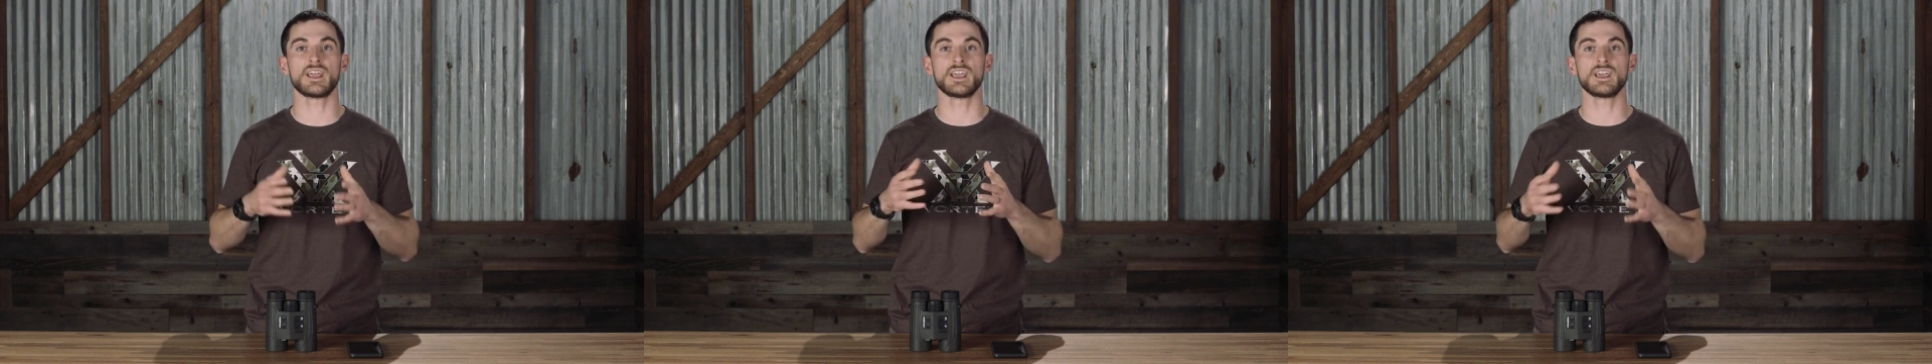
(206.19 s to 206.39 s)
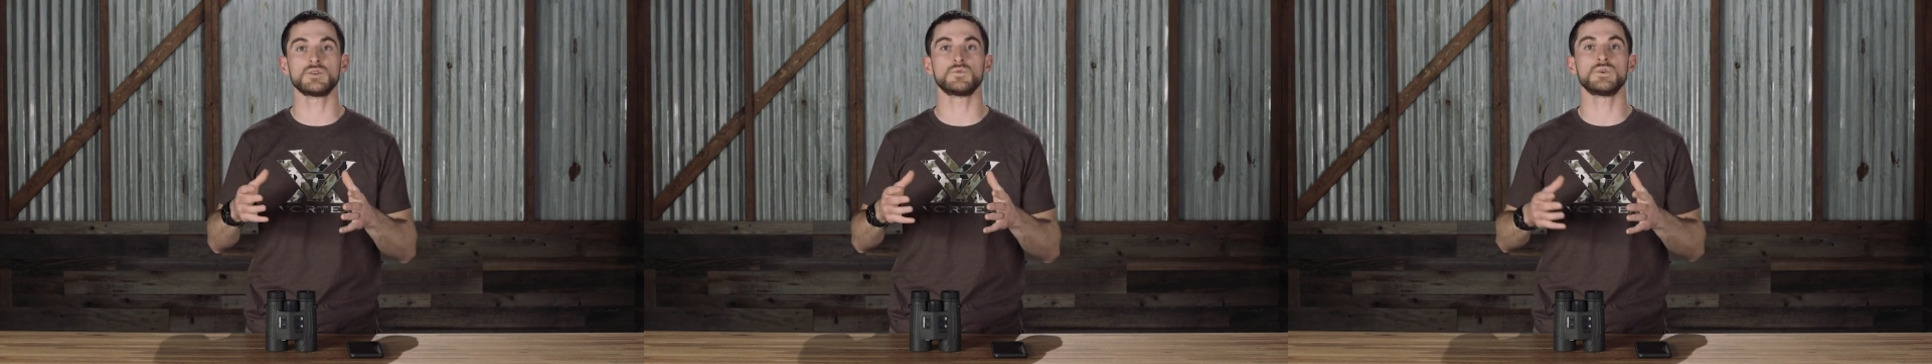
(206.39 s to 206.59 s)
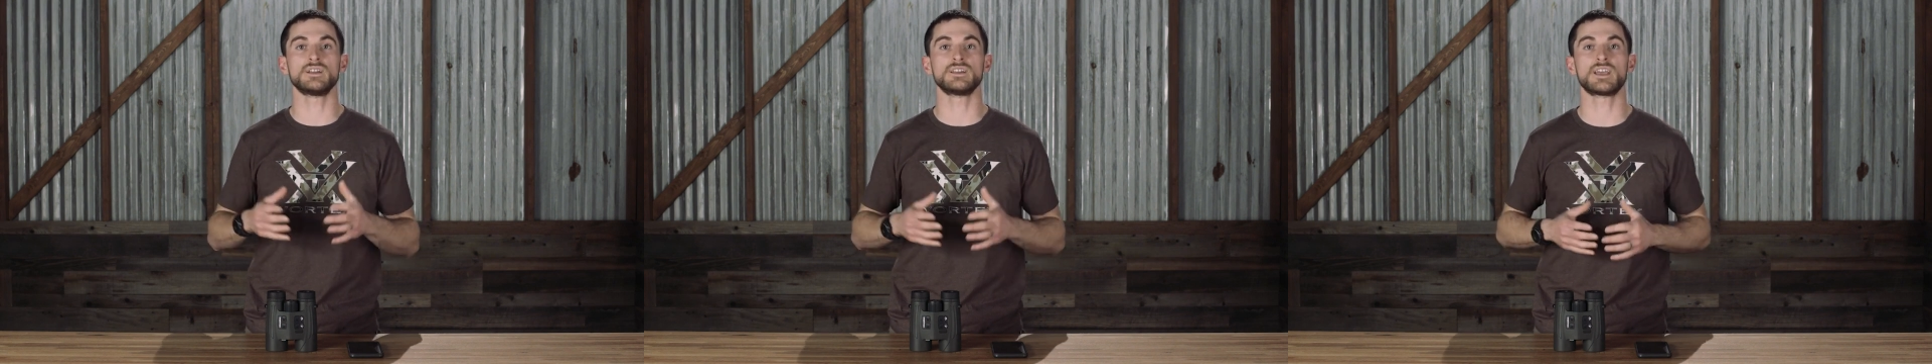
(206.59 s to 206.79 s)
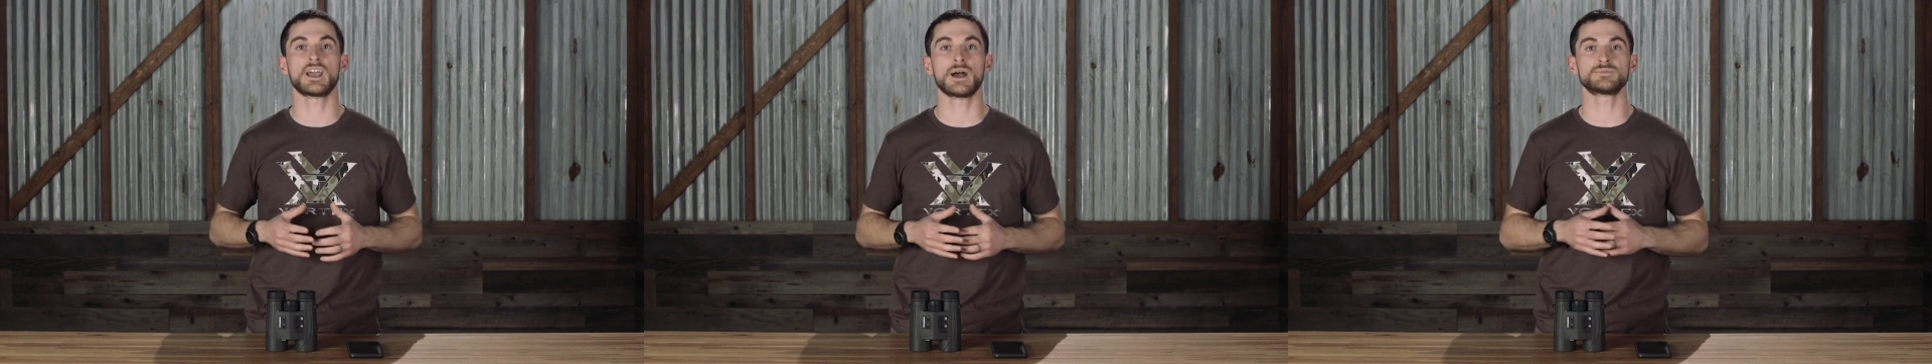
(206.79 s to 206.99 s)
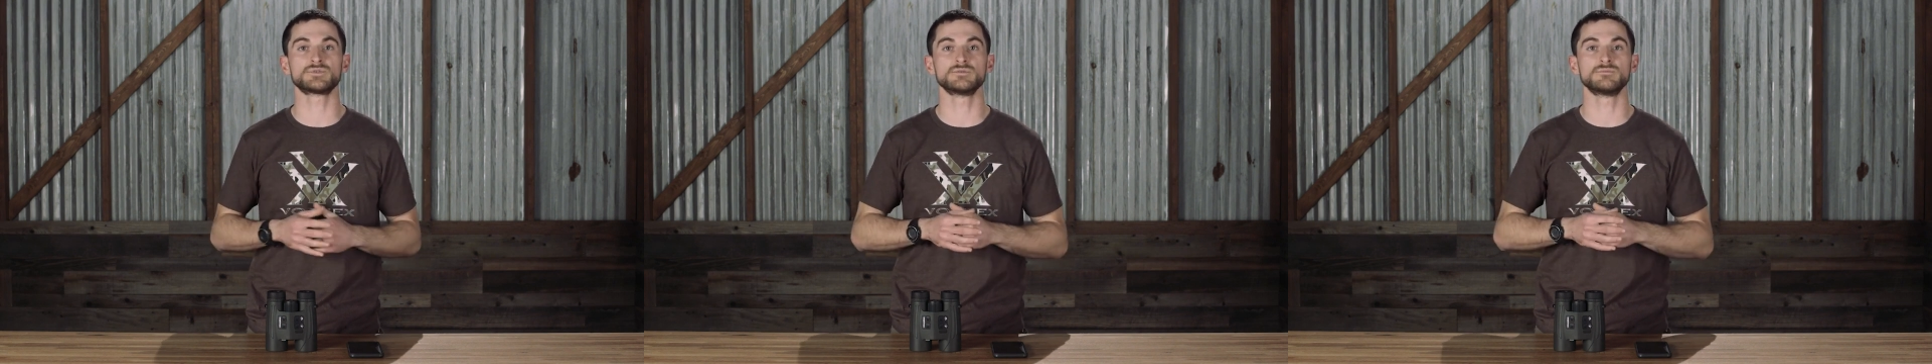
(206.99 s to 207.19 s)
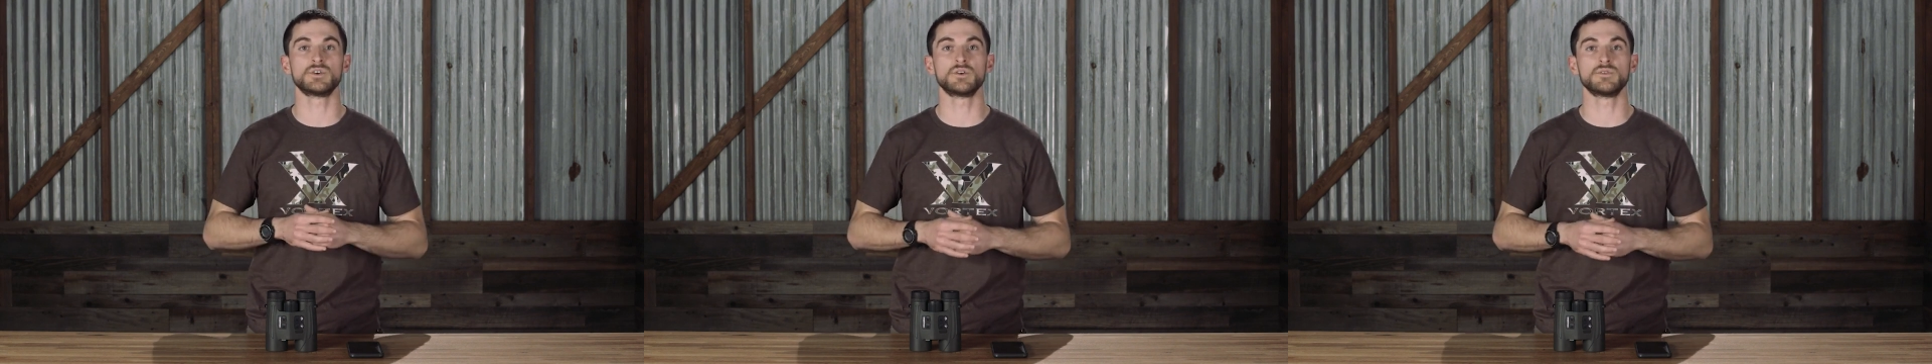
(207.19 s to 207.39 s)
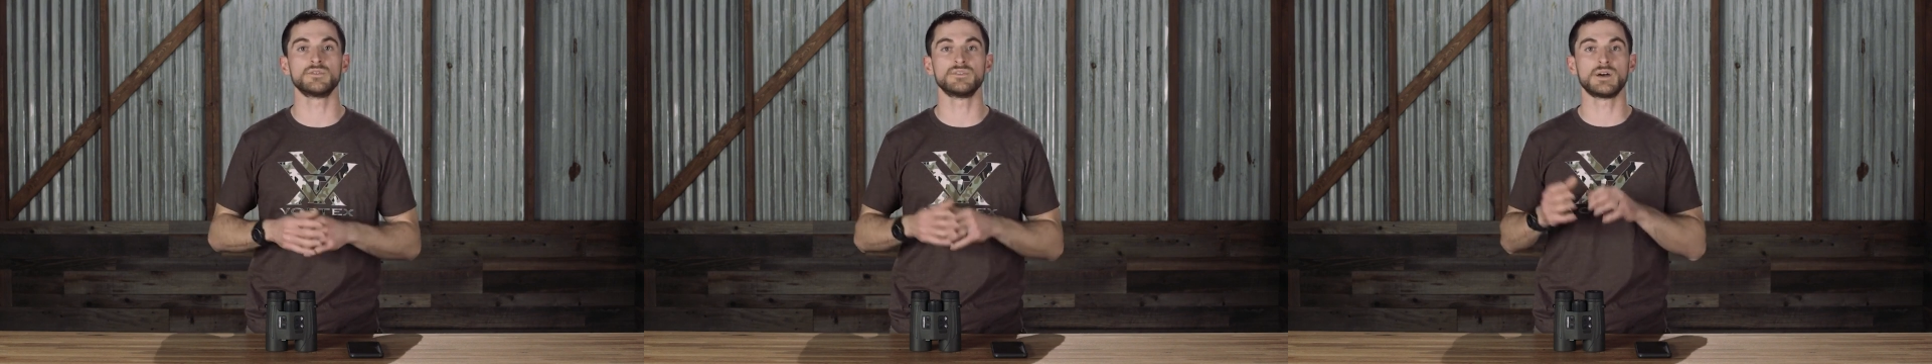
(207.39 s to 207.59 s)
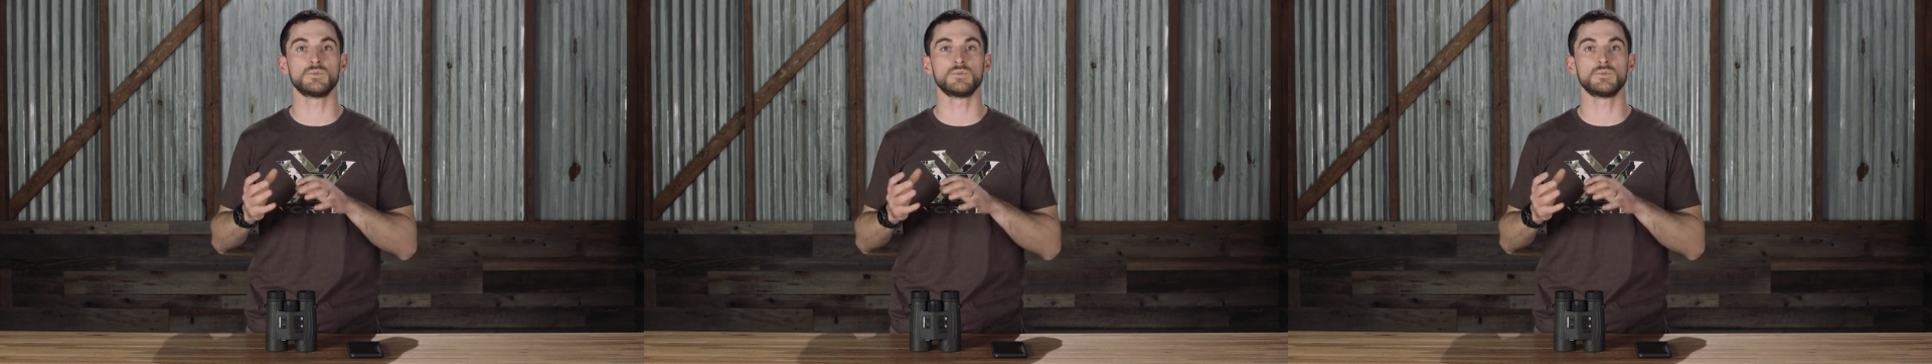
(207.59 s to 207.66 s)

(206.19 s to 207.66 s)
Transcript: and wind capture mode